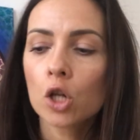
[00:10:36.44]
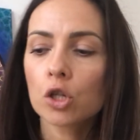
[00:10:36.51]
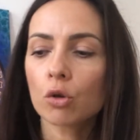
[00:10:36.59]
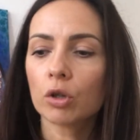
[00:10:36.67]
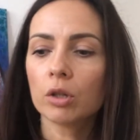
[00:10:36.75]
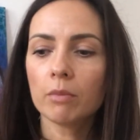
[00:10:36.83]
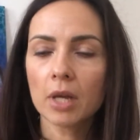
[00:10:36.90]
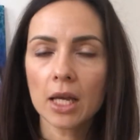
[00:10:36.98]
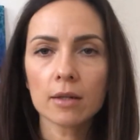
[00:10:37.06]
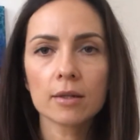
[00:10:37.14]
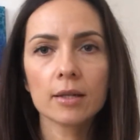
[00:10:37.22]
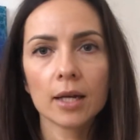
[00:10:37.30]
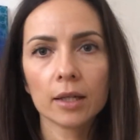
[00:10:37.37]
So it
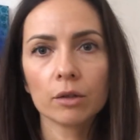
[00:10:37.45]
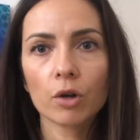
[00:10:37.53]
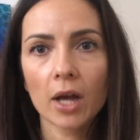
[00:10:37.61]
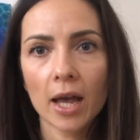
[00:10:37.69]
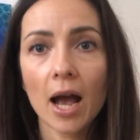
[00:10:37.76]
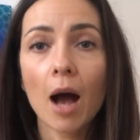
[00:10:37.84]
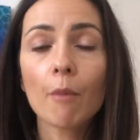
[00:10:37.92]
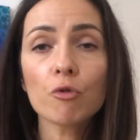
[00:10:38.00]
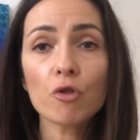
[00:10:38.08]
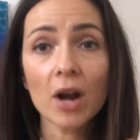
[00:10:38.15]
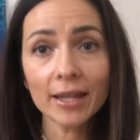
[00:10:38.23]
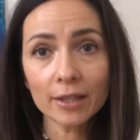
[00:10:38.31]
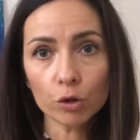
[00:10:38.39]
means that, okay, I'm
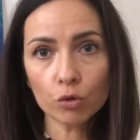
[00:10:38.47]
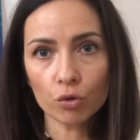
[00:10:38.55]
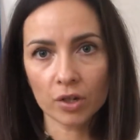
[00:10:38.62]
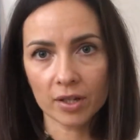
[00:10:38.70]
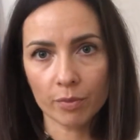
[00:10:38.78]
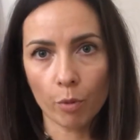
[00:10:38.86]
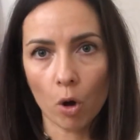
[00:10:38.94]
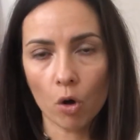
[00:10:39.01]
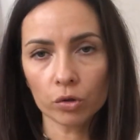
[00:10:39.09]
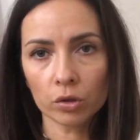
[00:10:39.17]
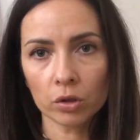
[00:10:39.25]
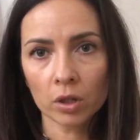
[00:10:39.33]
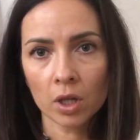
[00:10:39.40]
ready to
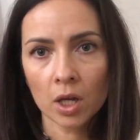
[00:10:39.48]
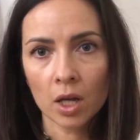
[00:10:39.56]
respond,